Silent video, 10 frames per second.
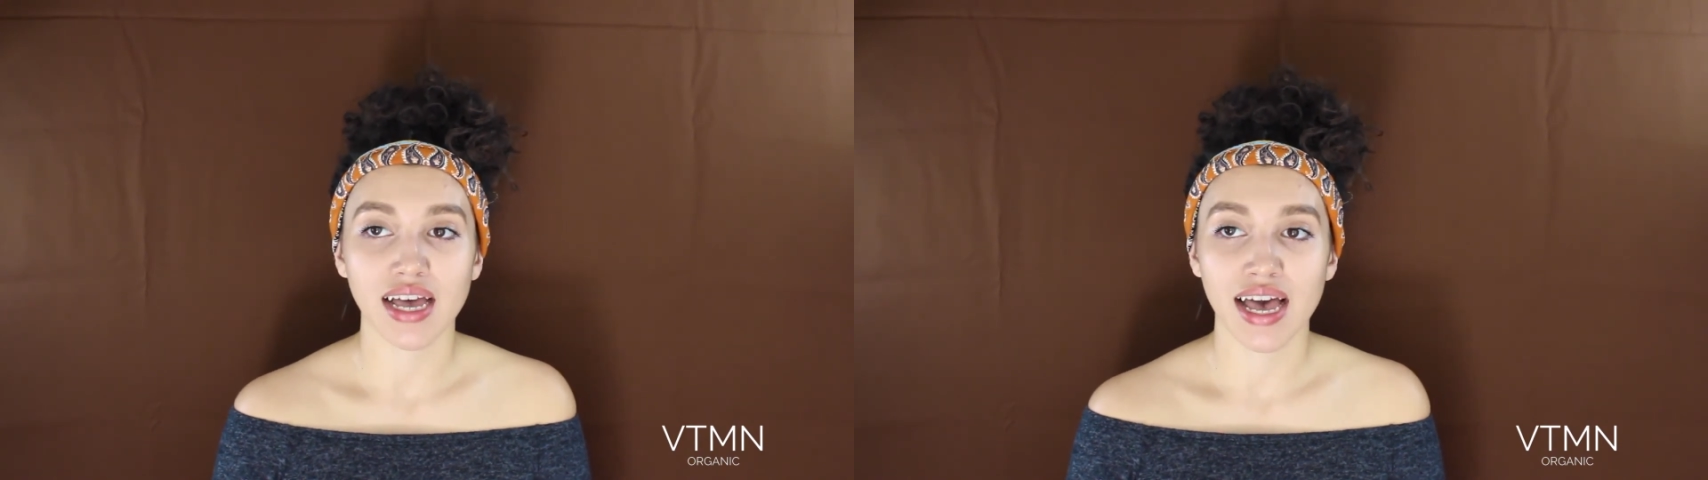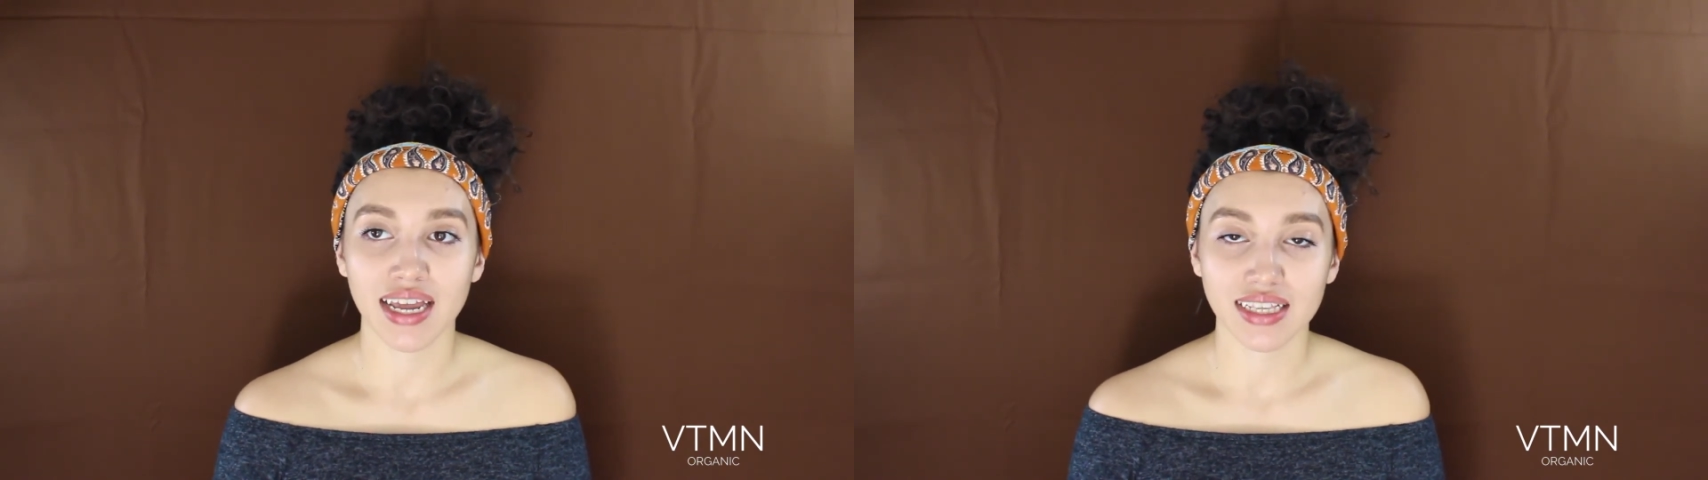
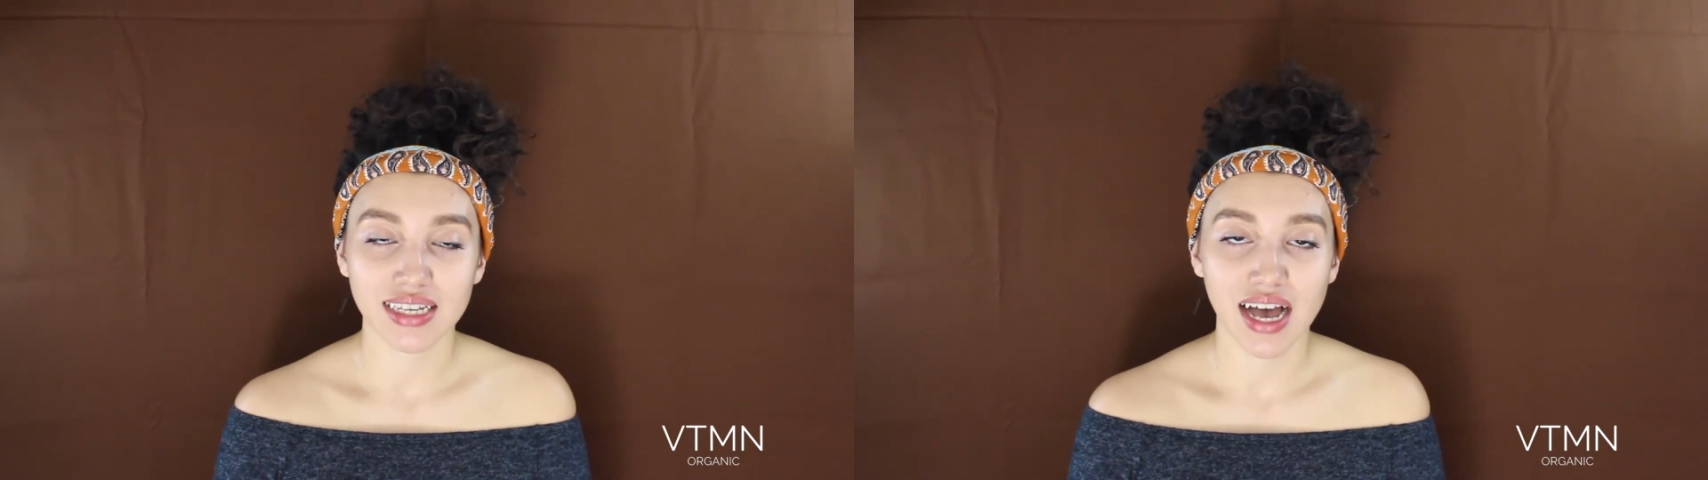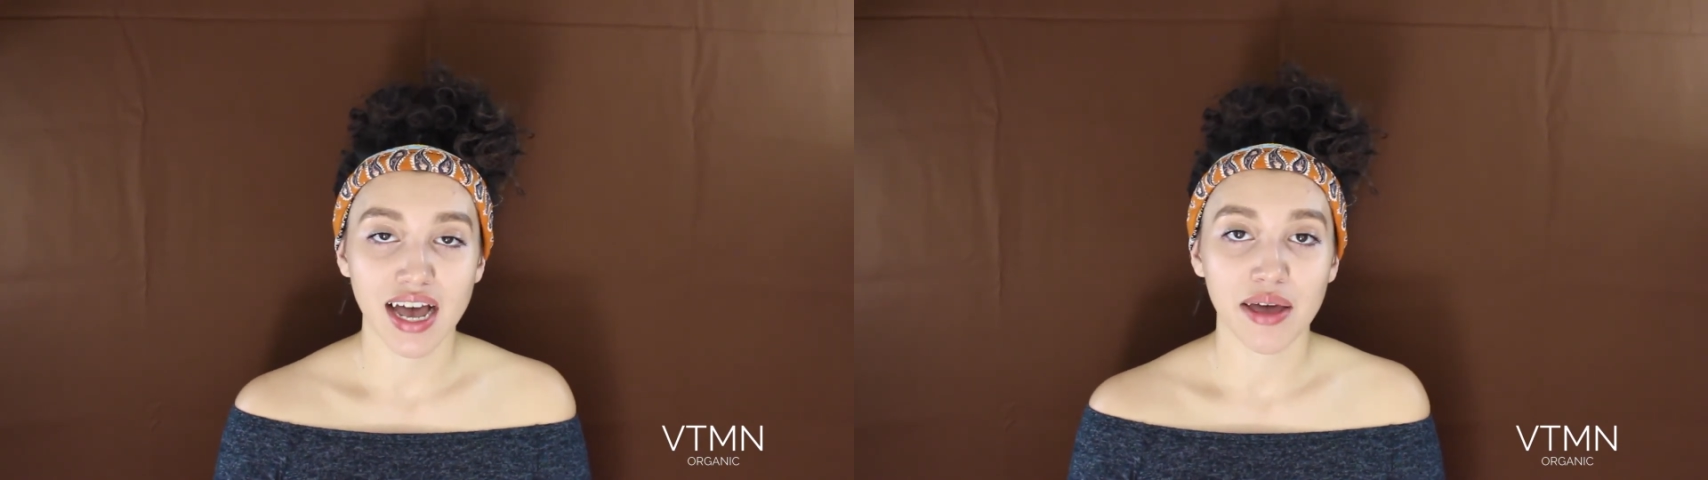ahead of
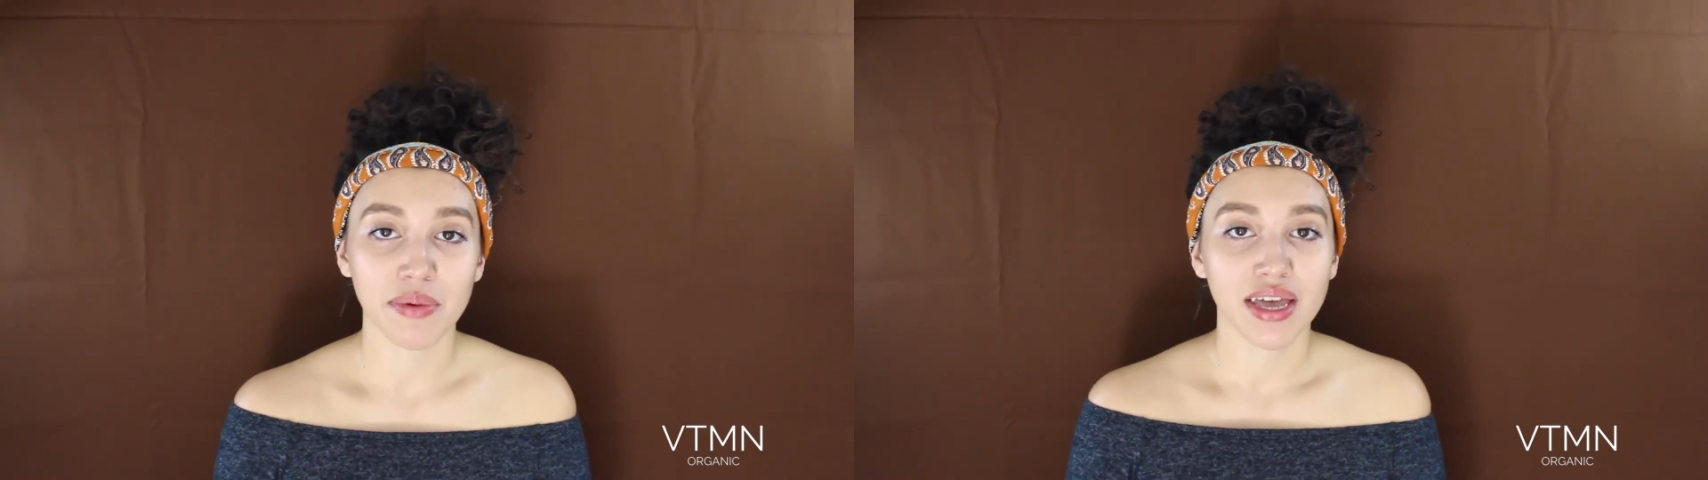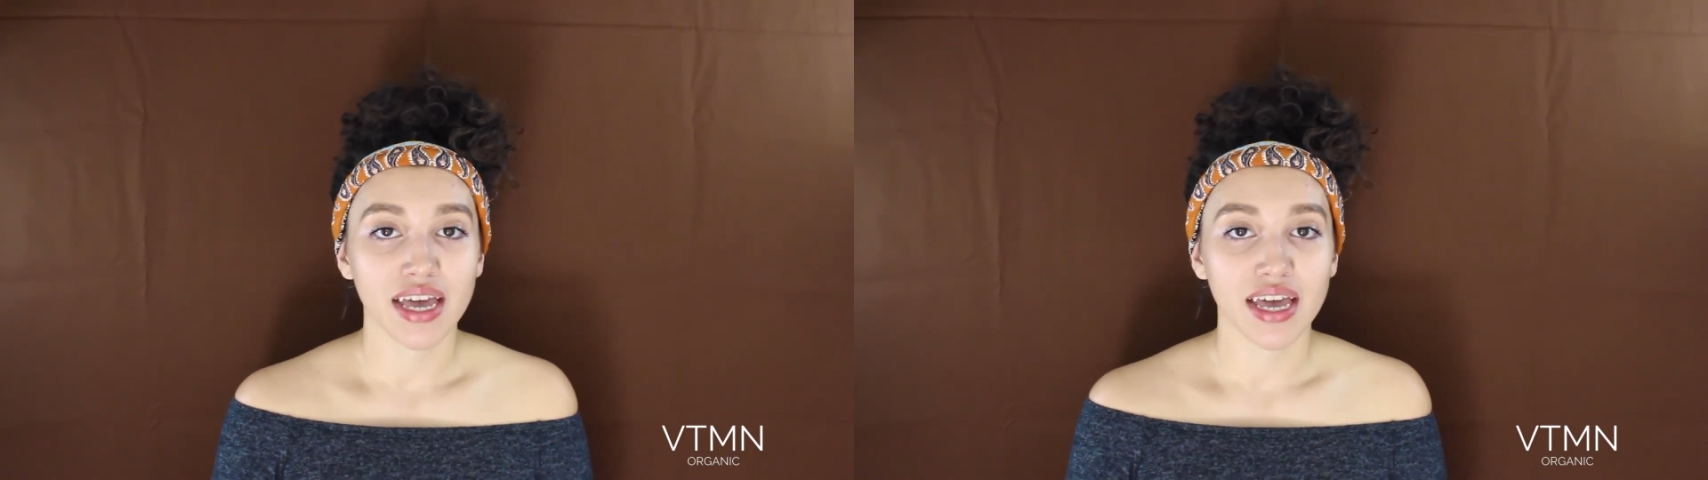time,